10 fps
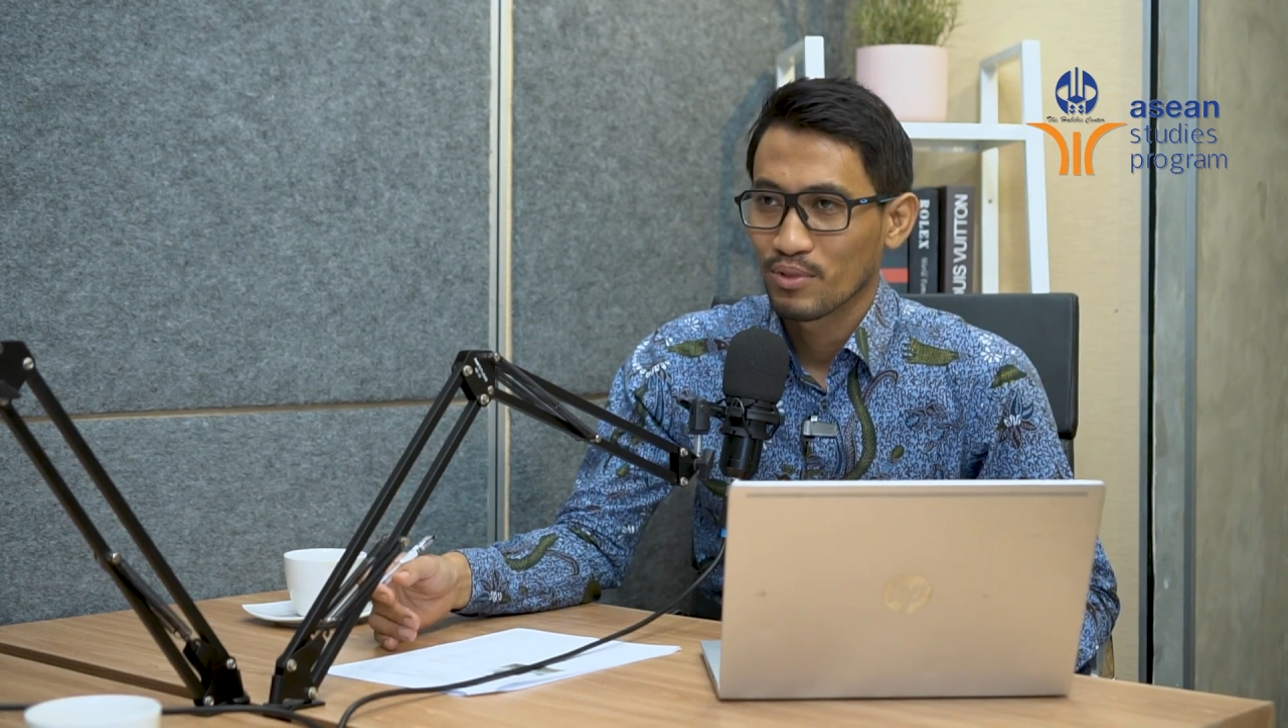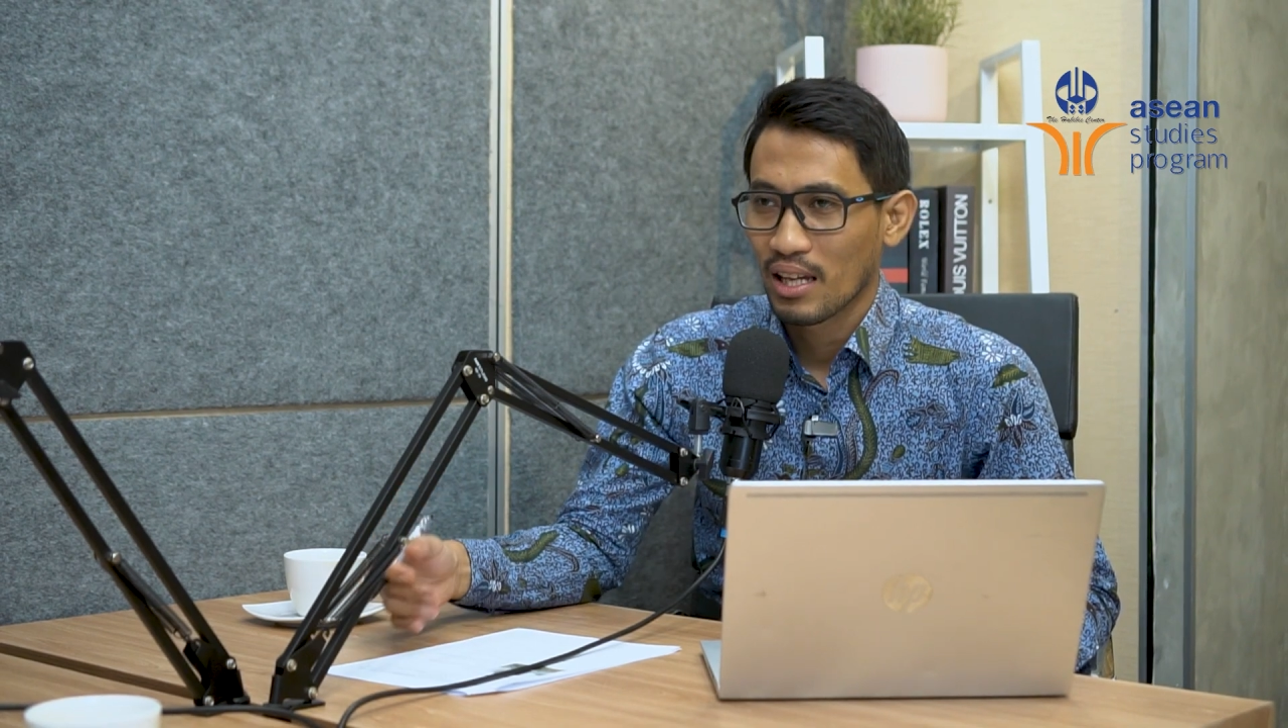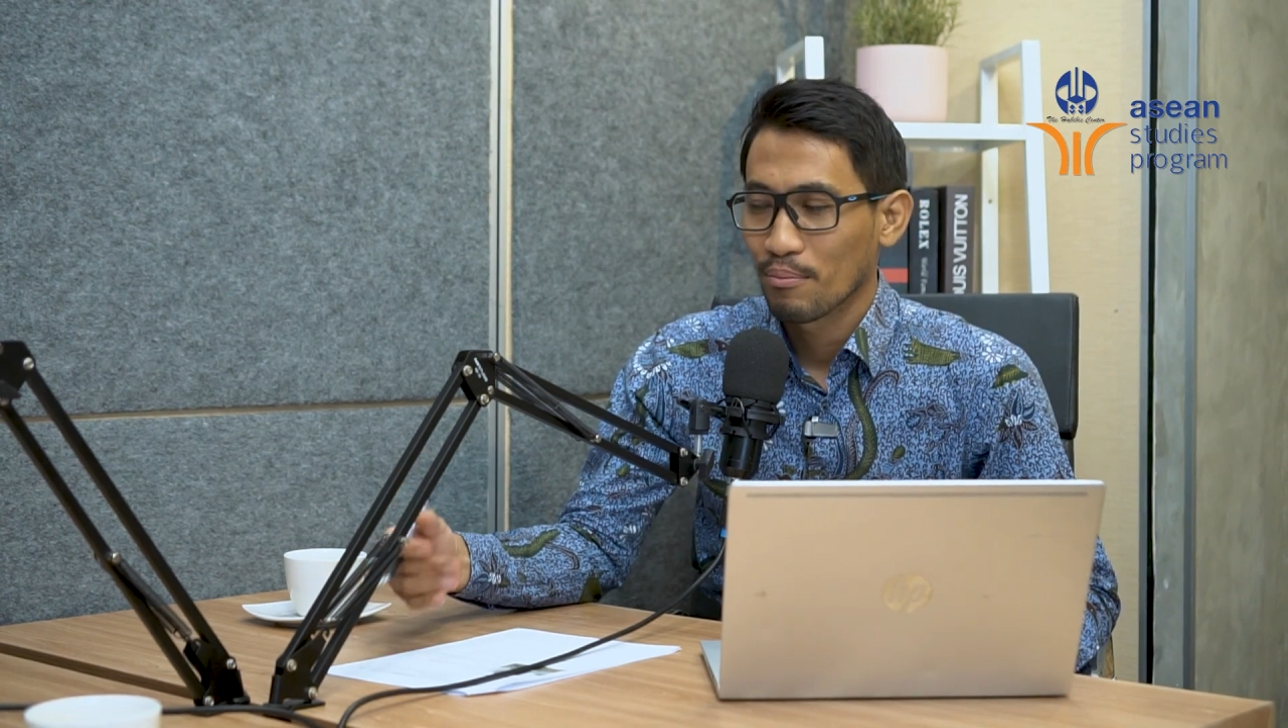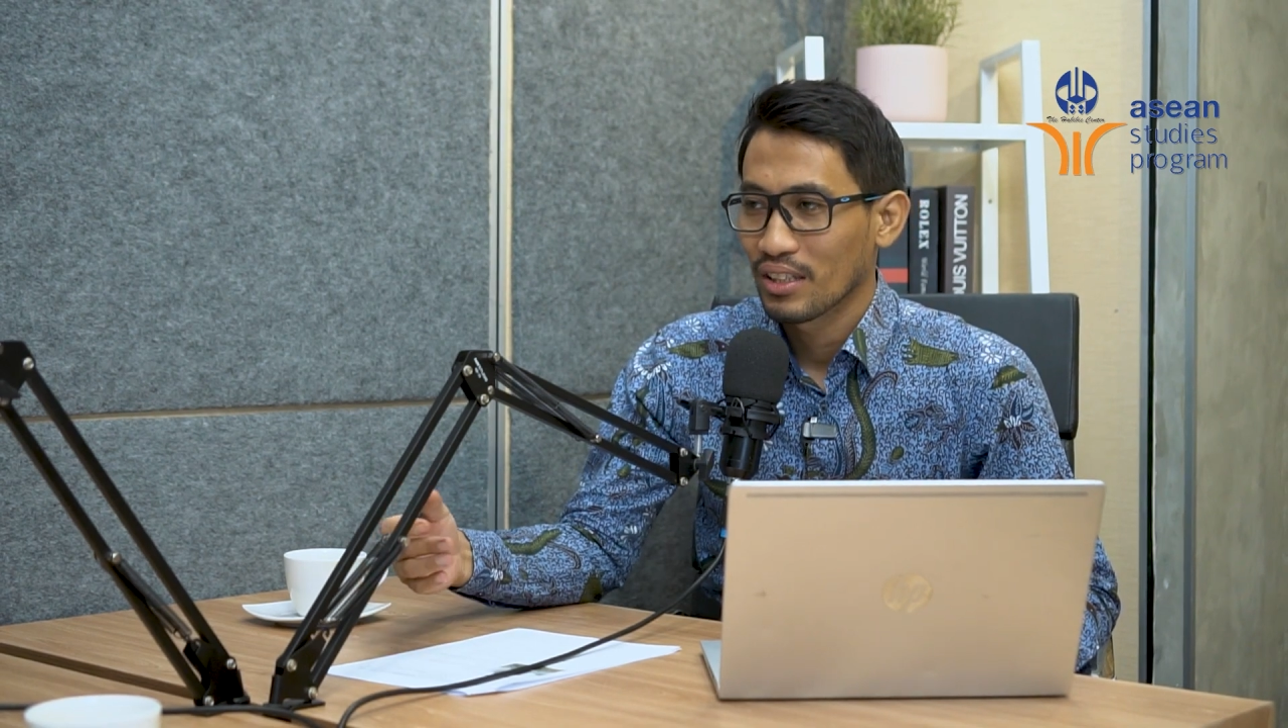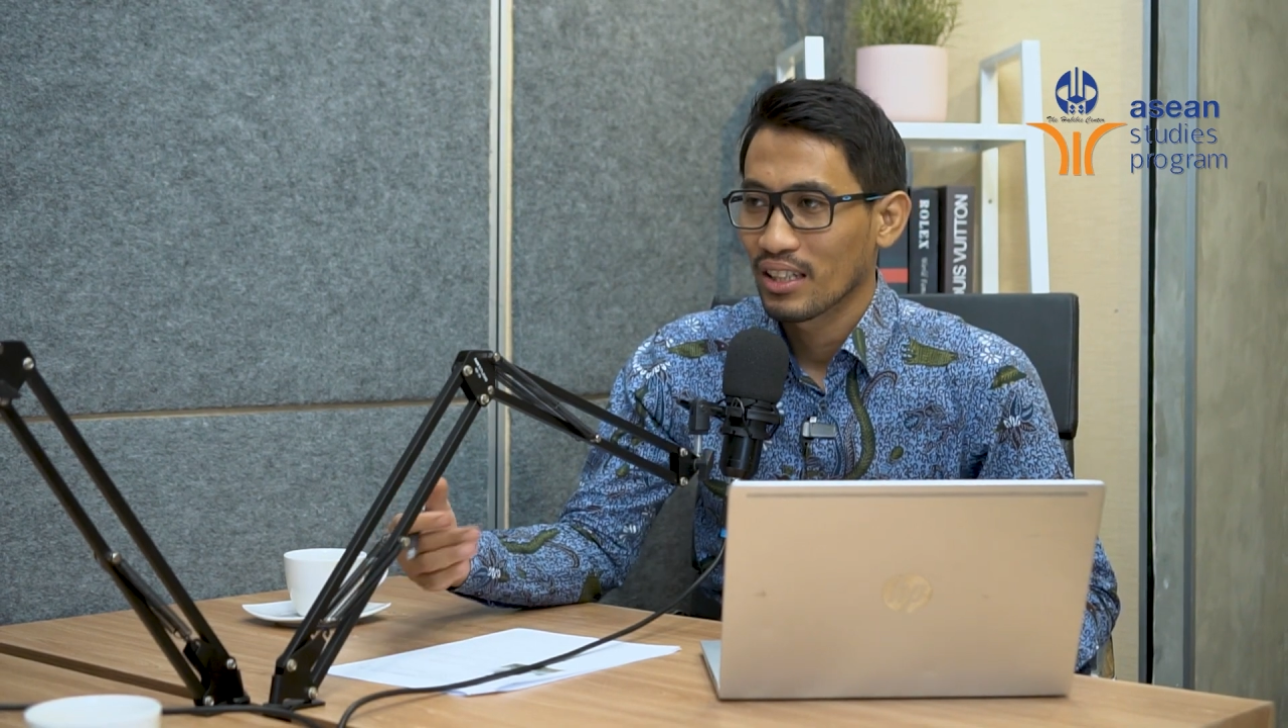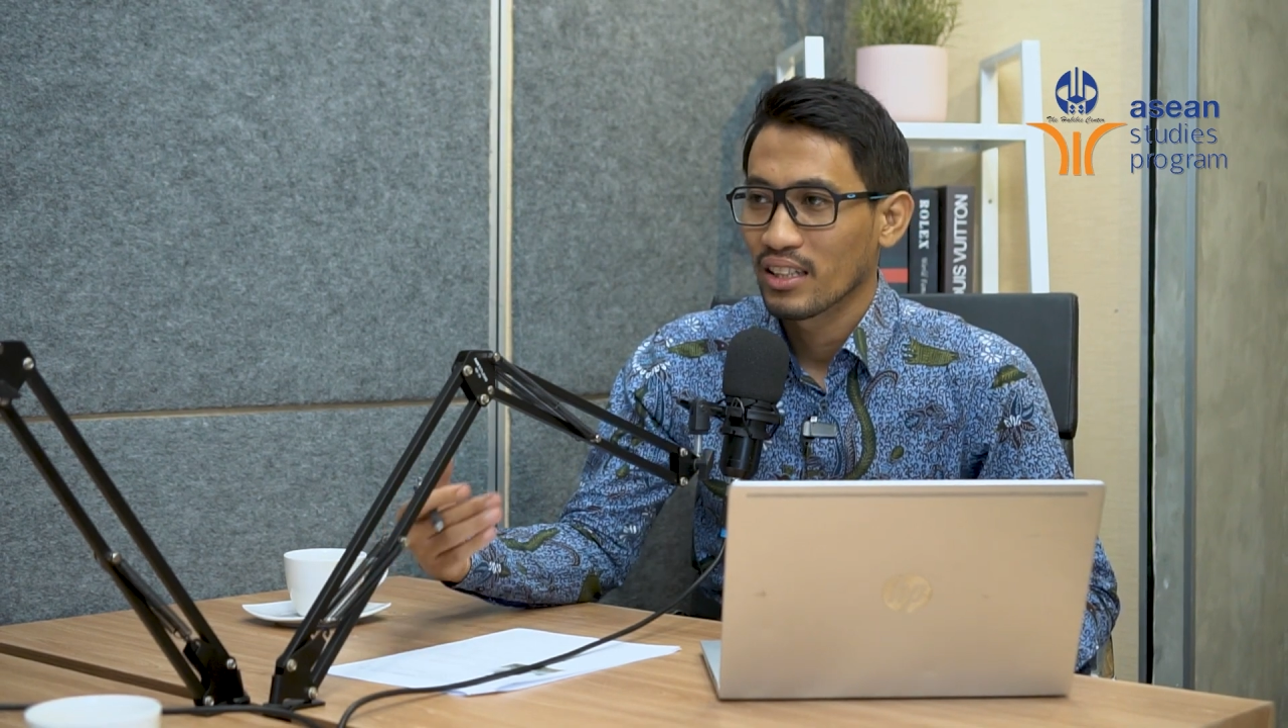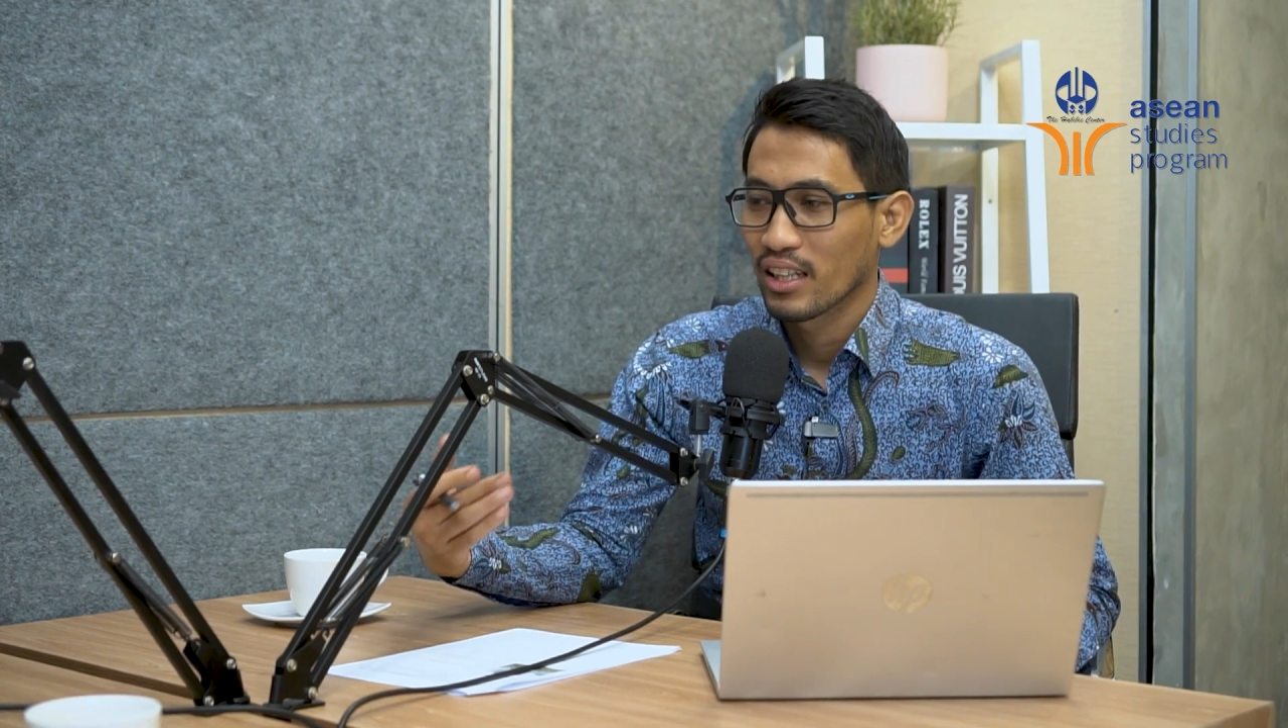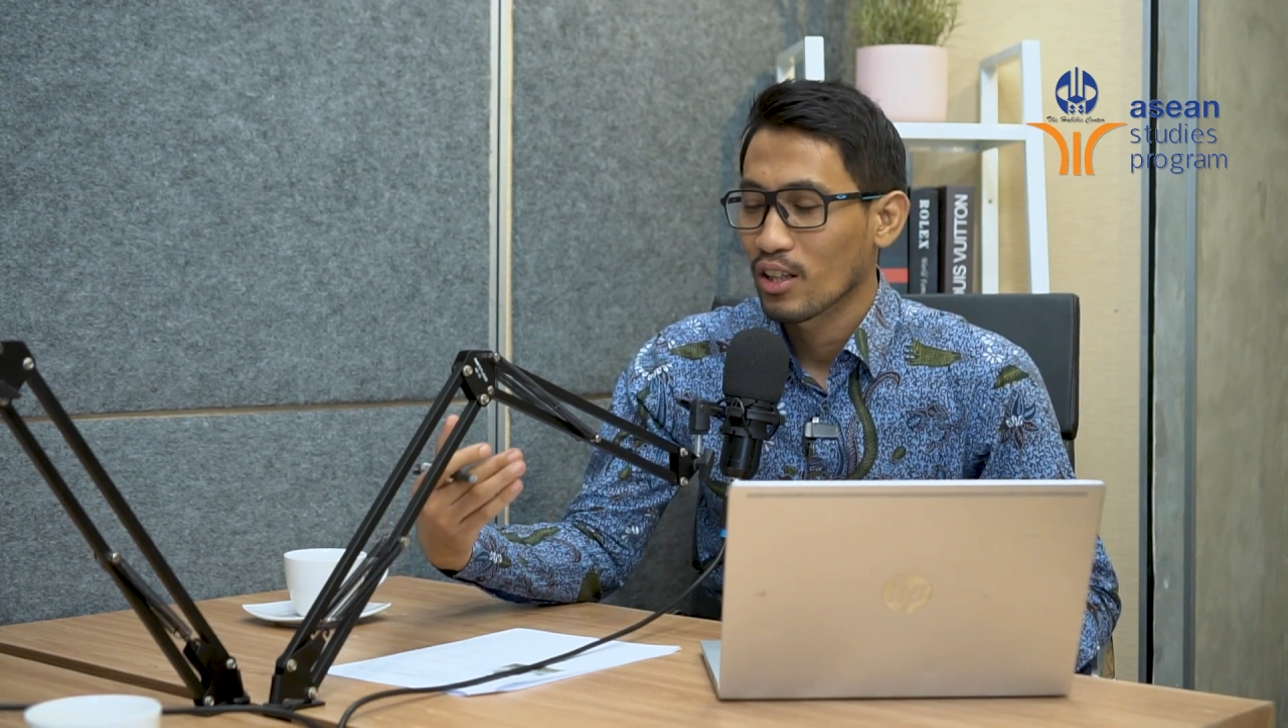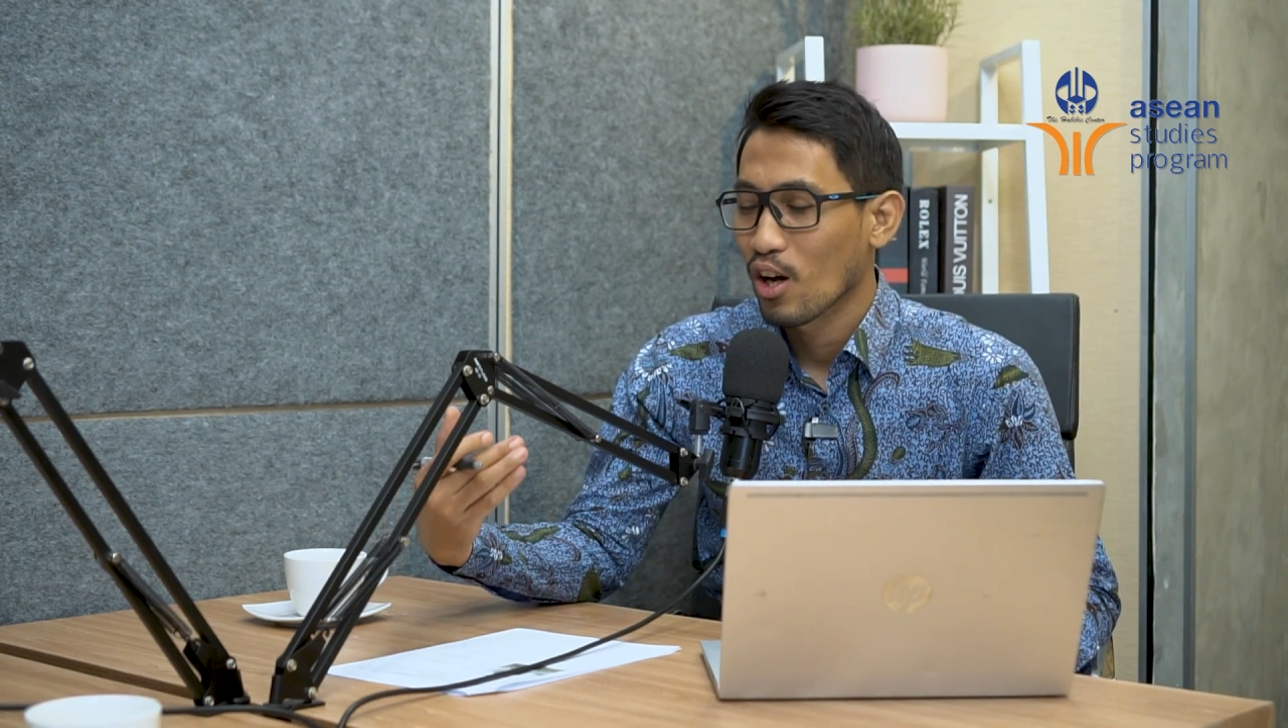something that